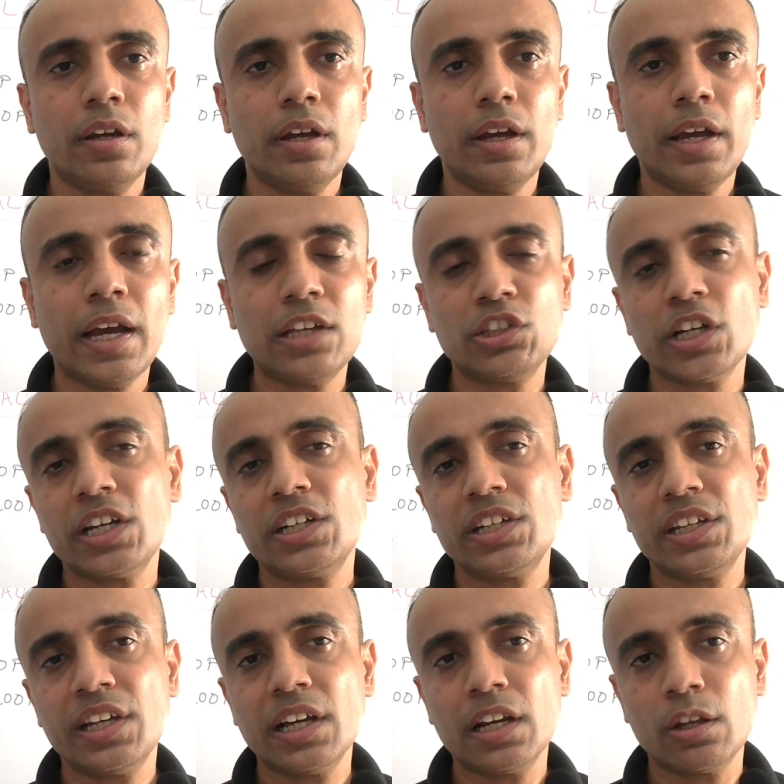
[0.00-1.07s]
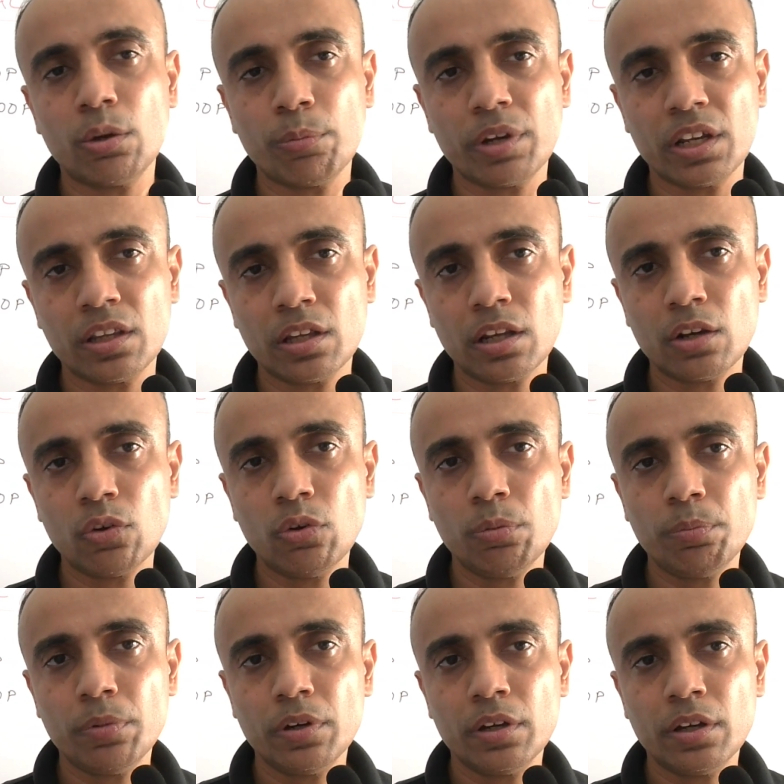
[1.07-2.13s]
HITL human in the loop
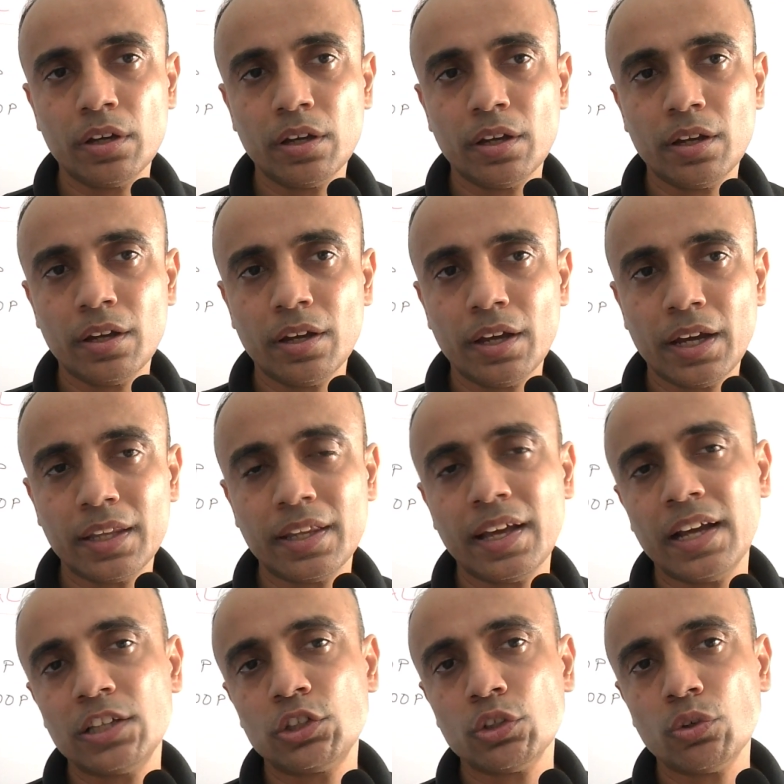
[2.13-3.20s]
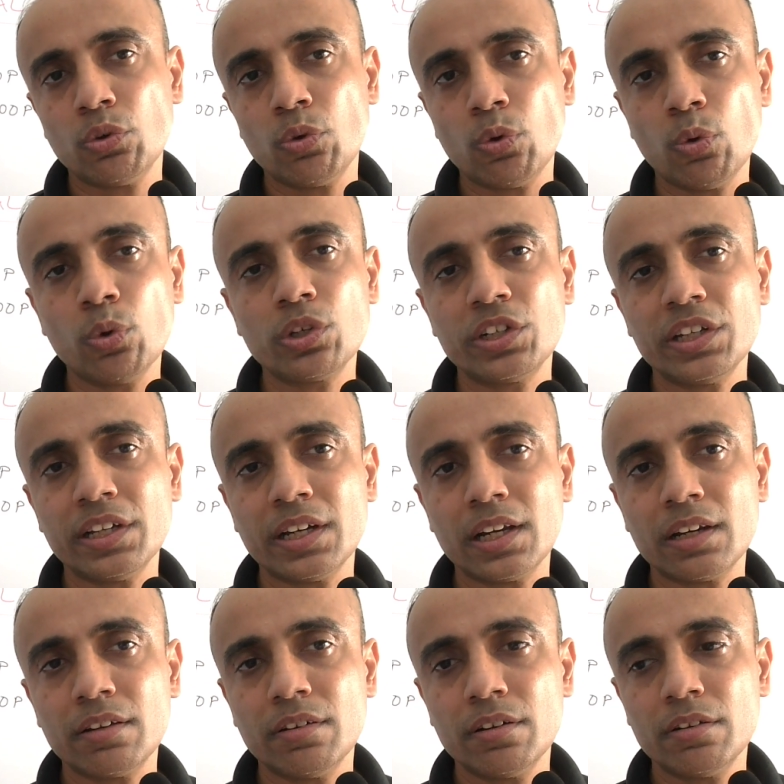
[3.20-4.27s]
and
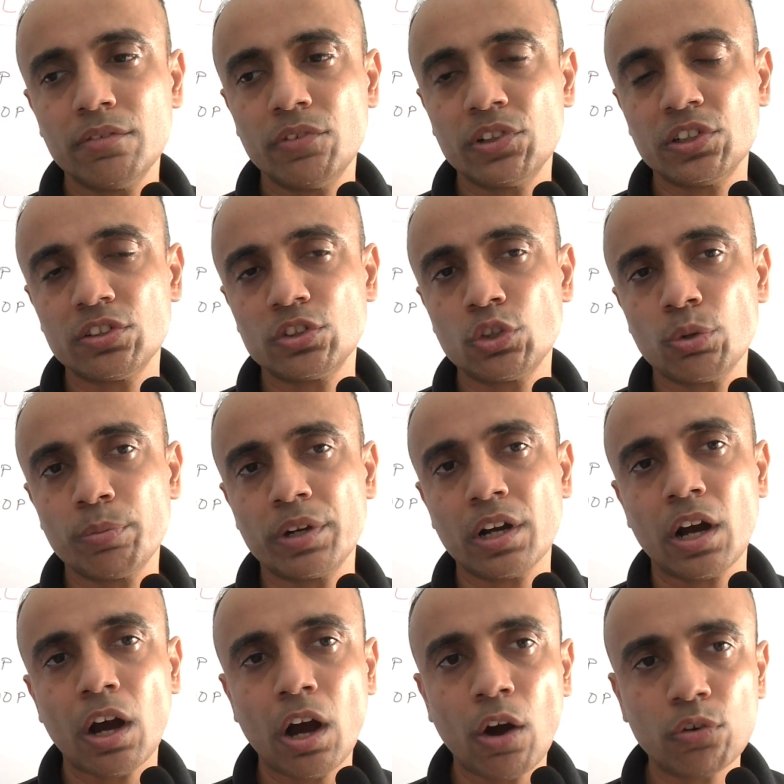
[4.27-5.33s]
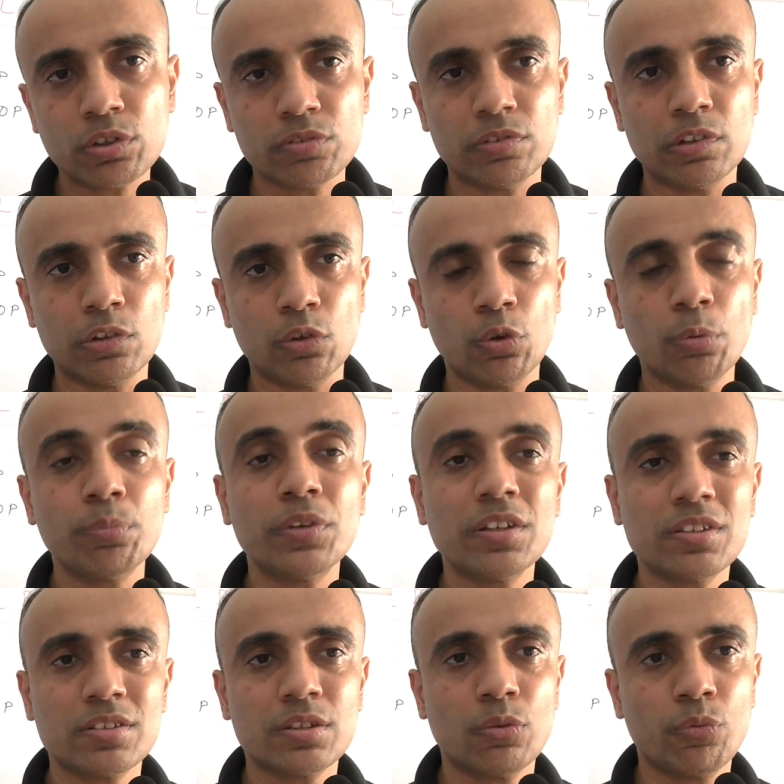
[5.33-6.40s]
HOOTL which is human out of the loop. This
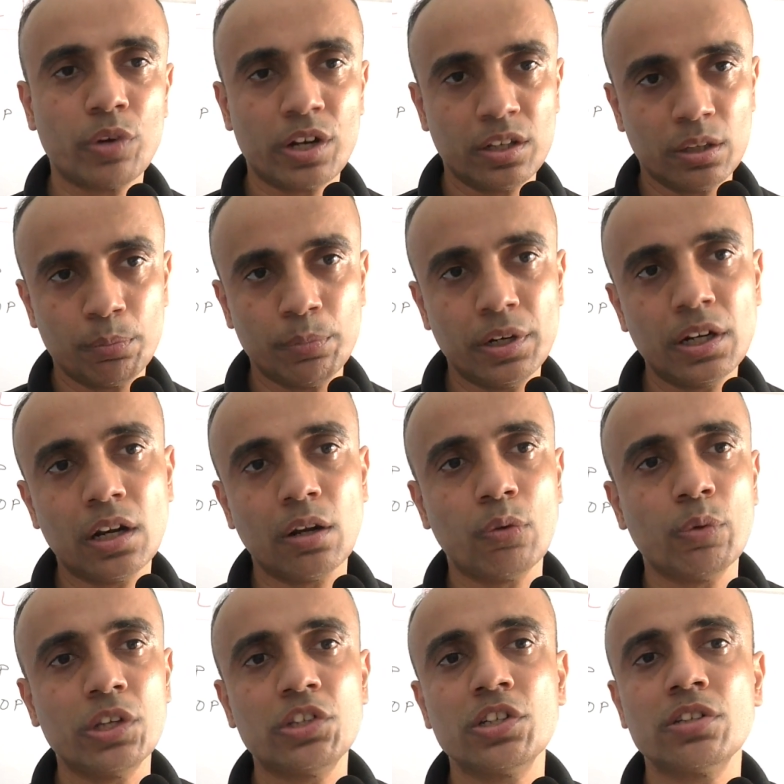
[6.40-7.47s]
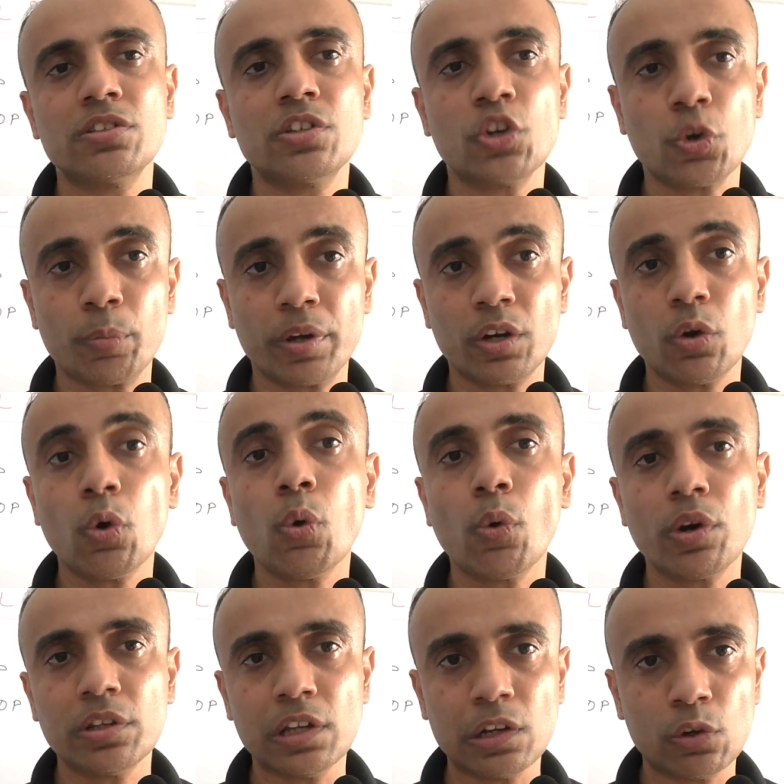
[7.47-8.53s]
is somewhere in the middle, which is human over
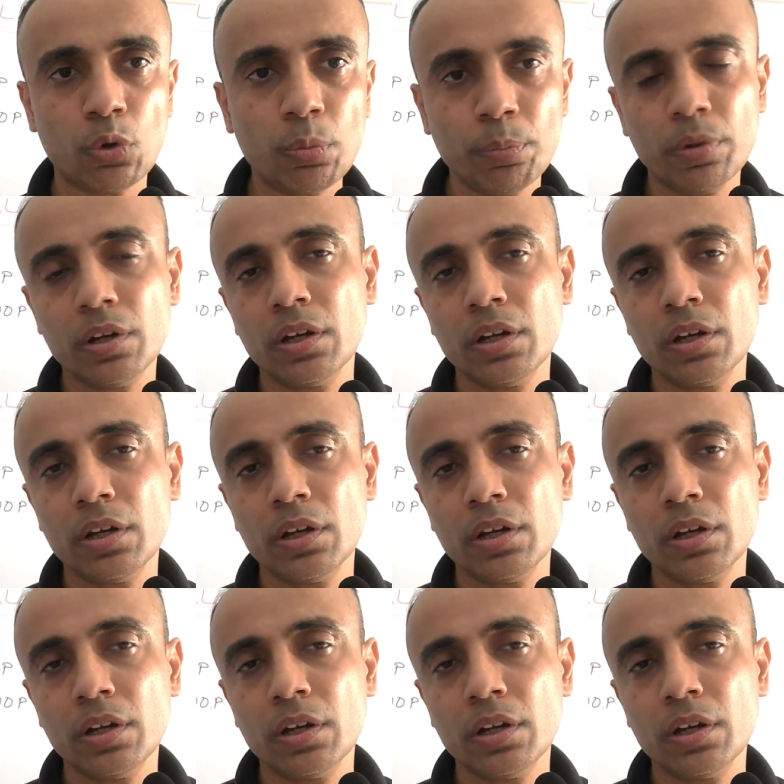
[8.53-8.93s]
the loop,